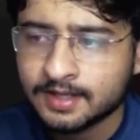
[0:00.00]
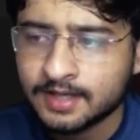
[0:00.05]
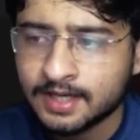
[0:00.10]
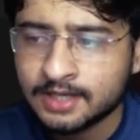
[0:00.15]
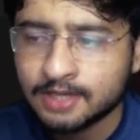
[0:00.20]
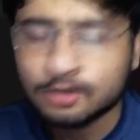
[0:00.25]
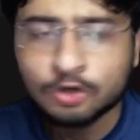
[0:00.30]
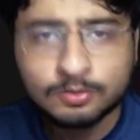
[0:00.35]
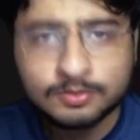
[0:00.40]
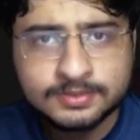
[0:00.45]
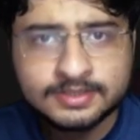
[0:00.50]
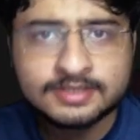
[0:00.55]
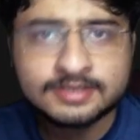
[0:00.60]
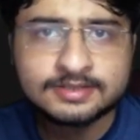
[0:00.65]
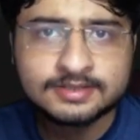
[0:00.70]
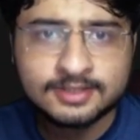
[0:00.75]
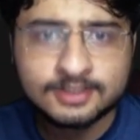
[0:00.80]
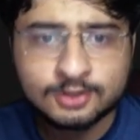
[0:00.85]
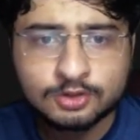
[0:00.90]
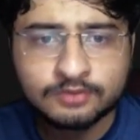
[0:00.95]
I hope this
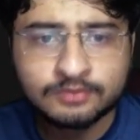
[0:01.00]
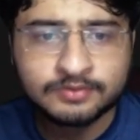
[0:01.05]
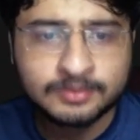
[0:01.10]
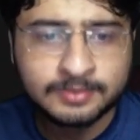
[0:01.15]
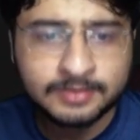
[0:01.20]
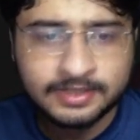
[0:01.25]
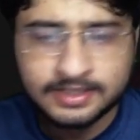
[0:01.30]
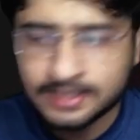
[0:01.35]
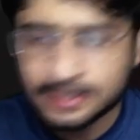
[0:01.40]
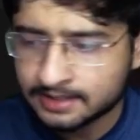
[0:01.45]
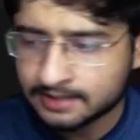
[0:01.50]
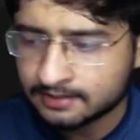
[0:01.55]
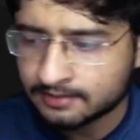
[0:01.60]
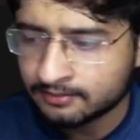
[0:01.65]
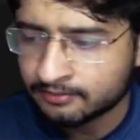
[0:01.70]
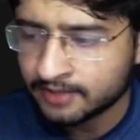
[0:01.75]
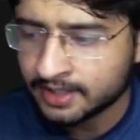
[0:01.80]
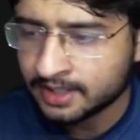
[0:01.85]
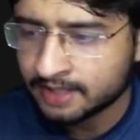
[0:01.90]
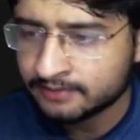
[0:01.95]
is clear to everybody that
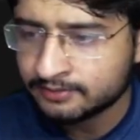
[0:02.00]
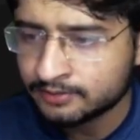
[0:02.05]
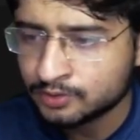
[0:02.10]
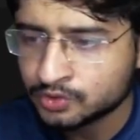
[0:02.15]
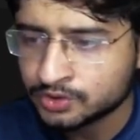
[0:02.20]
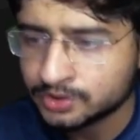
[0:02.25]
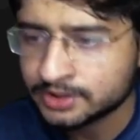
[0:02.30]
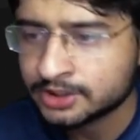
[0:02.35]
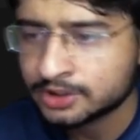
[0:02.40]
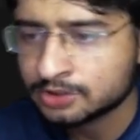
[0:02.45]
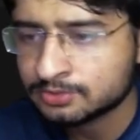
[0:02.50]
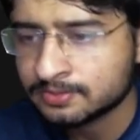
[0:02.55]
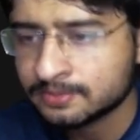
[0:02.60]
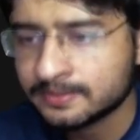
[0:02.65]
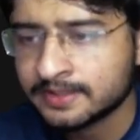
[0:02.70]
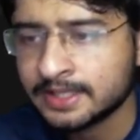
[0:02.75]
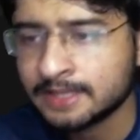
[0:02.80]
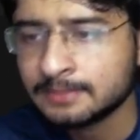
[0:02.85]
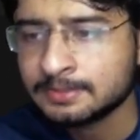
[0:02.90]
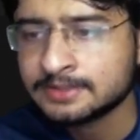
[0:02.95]
why are we using 10 to the power
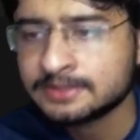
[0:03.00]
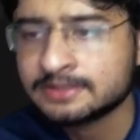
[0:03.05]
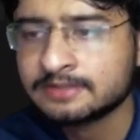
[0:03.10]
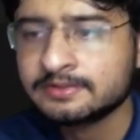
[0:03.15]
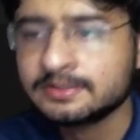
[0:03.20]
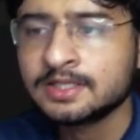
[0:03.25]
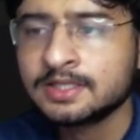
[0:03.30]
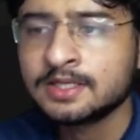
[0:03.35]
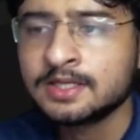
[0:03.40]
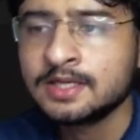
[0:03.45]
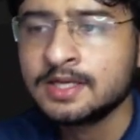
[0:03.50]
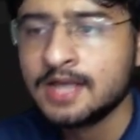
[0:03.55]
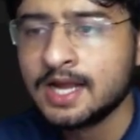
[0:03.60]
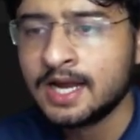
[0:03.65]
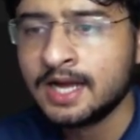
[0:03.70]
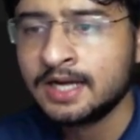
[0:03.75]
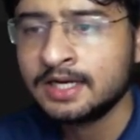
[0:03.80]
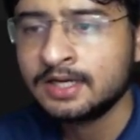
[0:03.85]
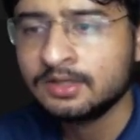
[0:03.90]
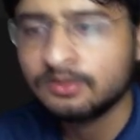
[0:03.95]
9 plus 7,
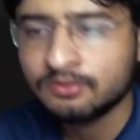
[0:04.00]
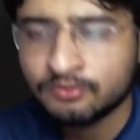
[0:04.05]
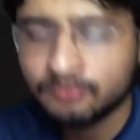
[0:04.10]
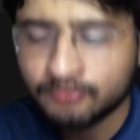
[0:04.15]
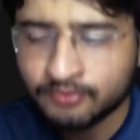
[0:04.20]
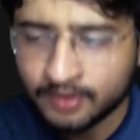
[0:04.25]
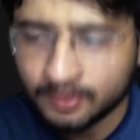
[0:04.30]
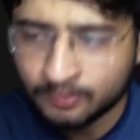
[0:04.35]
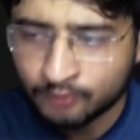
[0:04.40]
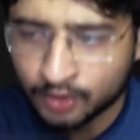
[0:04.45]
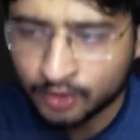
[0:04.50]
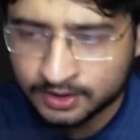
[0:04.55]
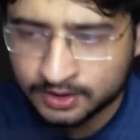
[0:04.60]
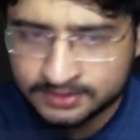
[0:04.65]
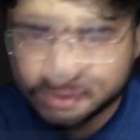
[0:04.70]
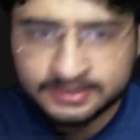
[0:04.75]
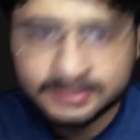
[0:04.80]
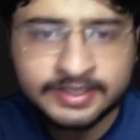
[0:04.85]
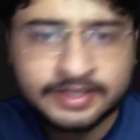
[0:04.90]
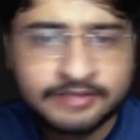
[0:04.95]
and what is
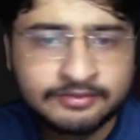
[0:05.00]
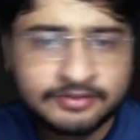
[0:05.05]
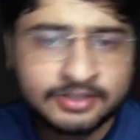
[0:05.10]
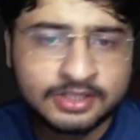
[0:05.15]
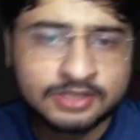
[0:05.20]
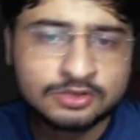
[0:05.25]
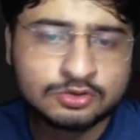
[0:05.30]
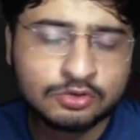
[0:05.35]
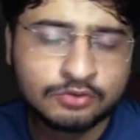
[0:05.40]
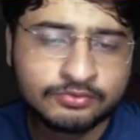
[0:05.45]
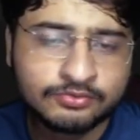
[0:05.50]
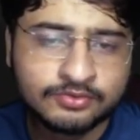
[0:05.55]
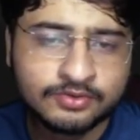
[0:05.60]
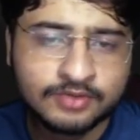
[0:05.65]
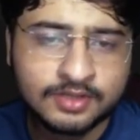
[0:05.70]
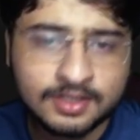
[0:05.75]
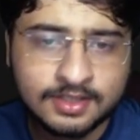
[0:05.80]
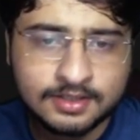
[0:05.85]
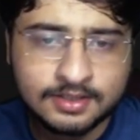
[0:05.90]
the significance of